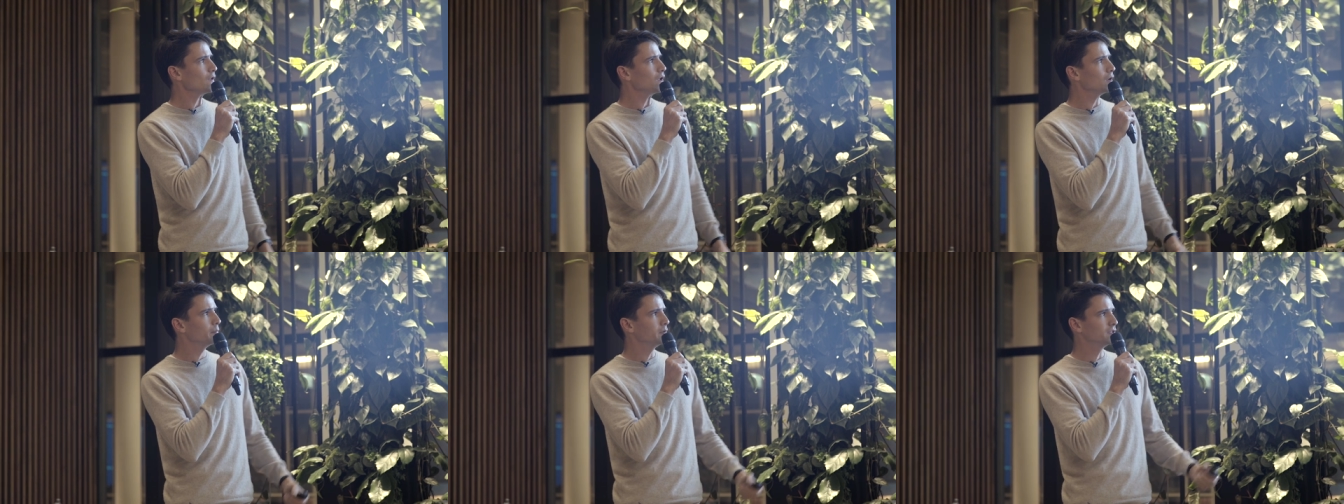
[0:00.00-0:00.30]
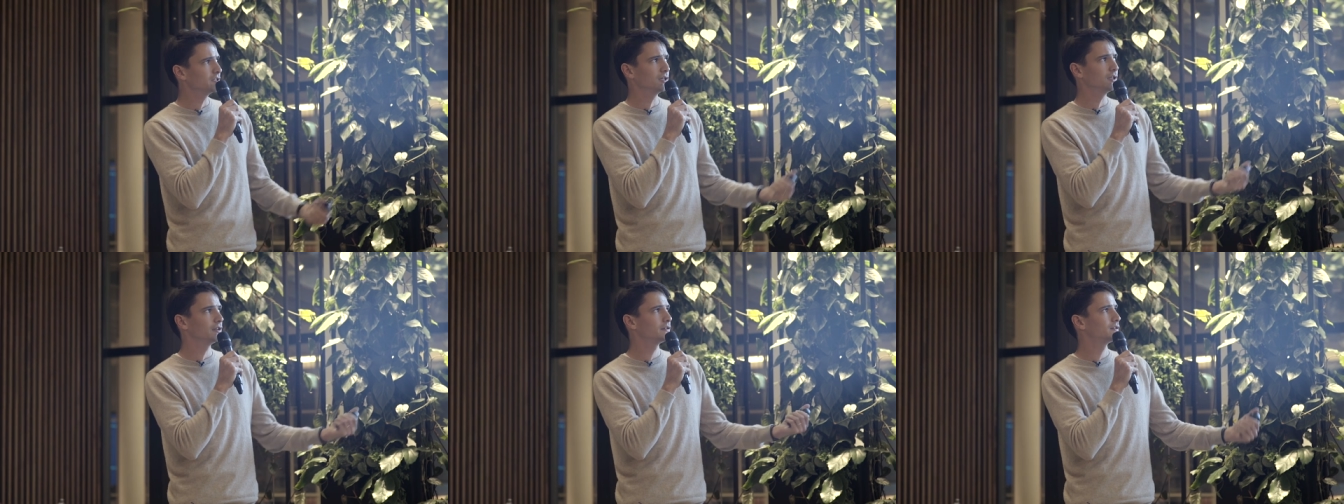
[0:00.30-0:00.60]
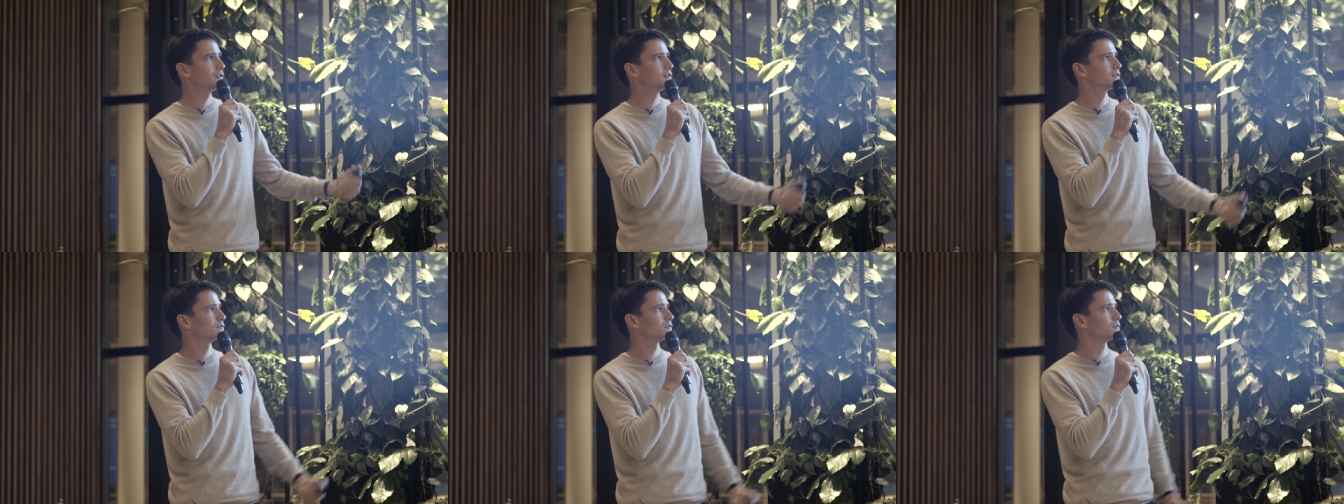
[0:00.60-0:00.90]
Basically,
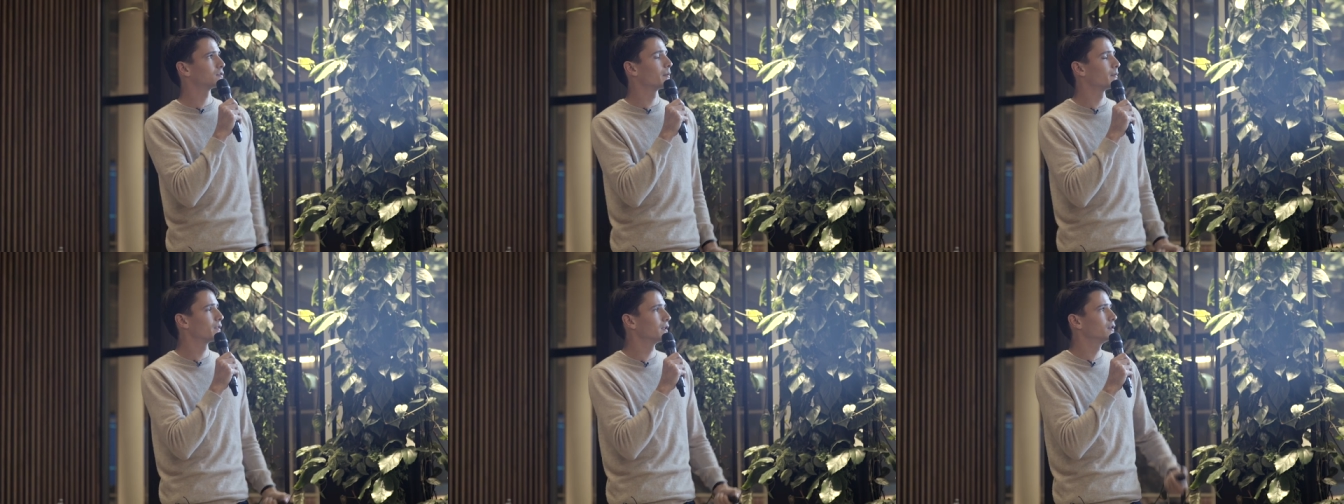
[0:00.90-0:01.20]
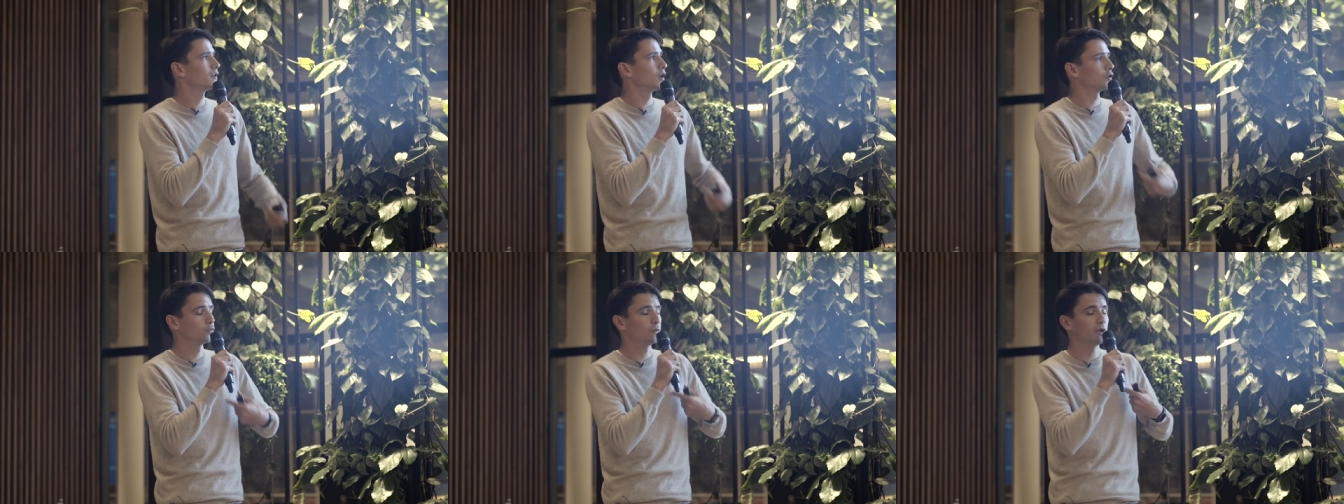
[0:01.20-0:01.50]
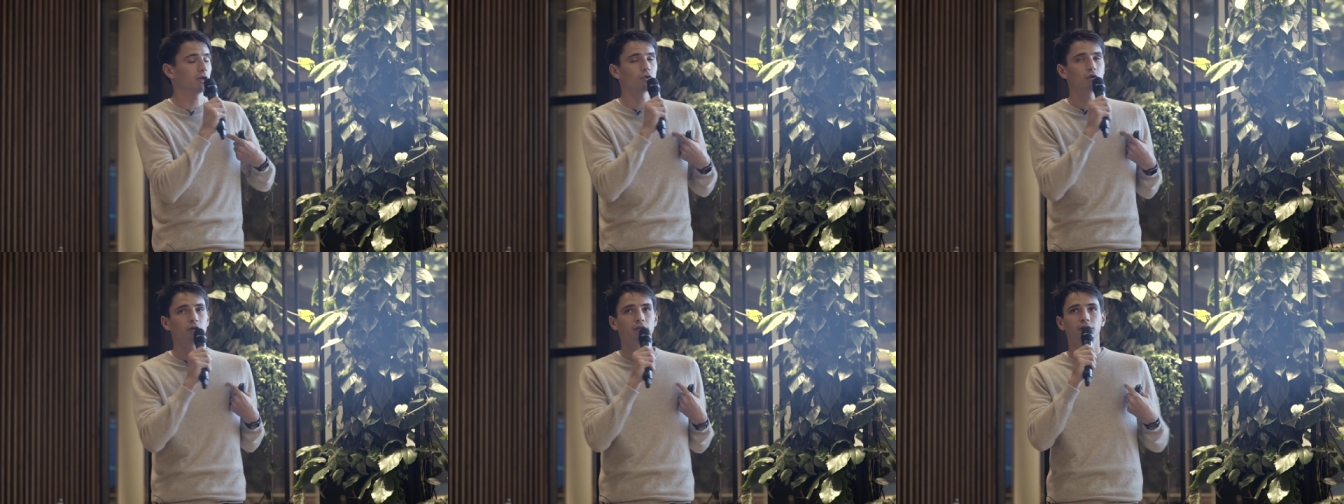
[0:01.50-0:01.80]
this is something that we
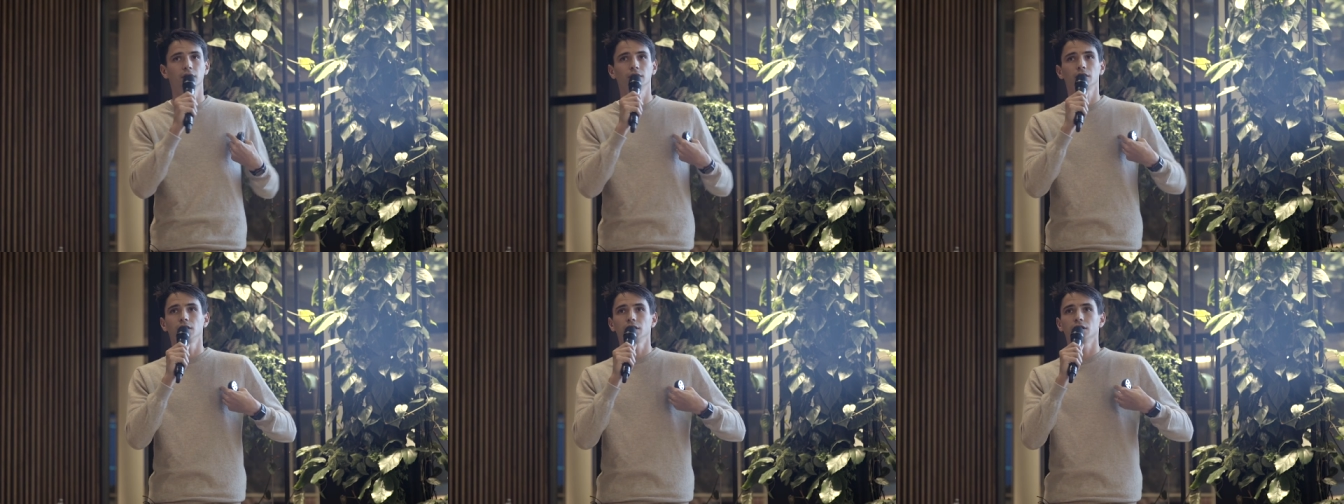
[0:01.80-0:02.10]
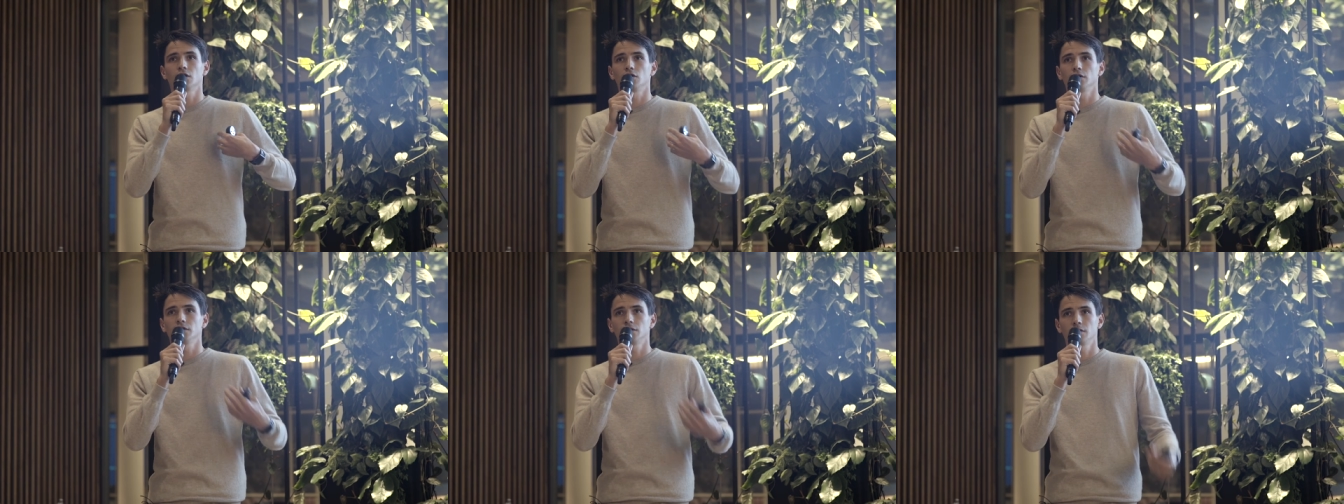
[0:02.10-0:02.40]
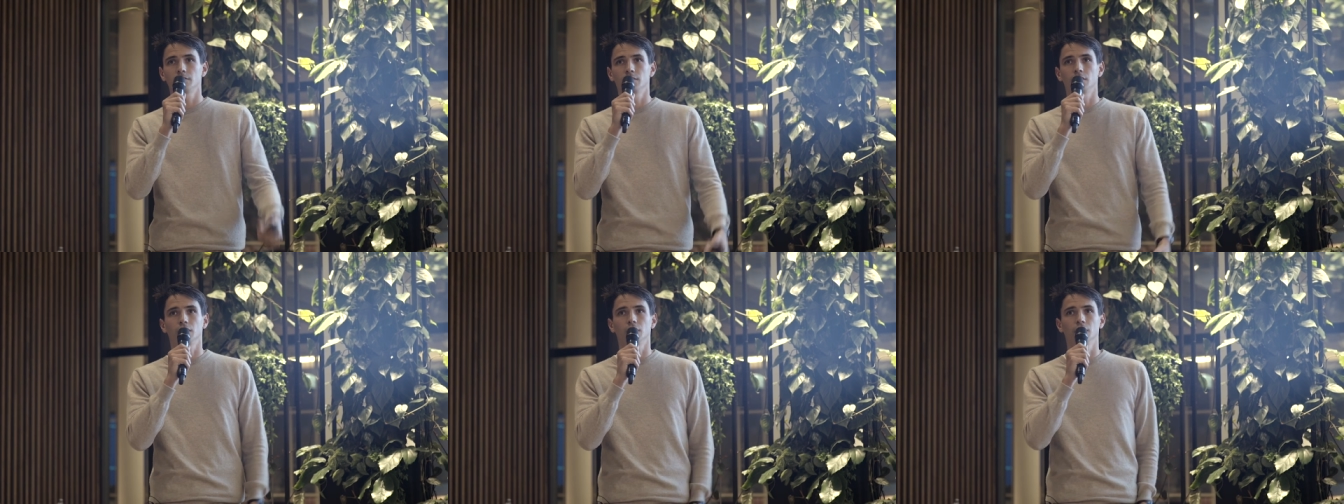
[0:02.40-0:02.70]
call internally
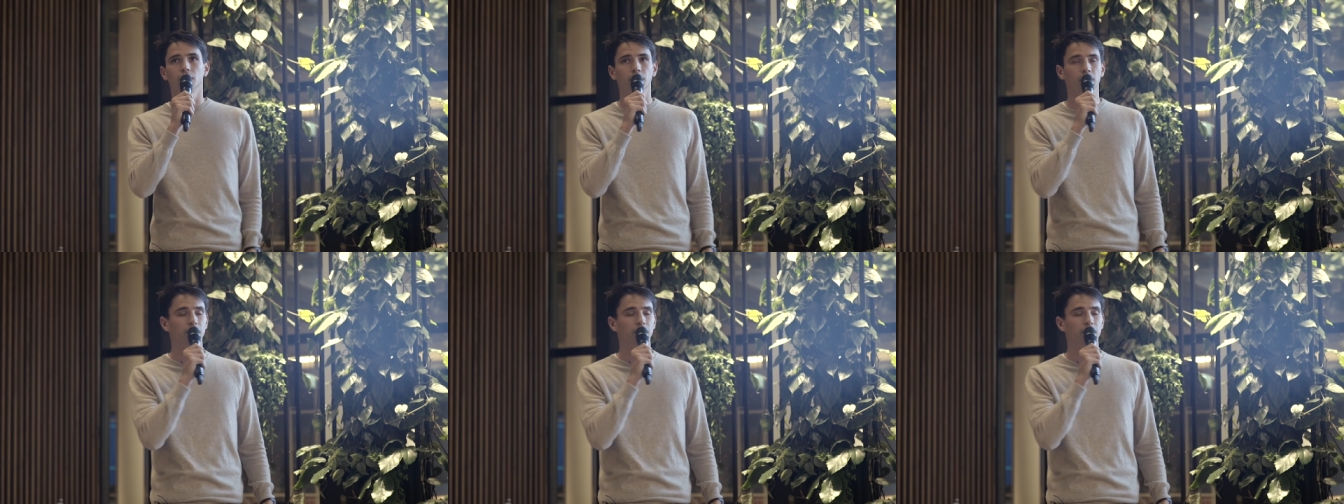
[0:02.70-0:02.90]
random uh,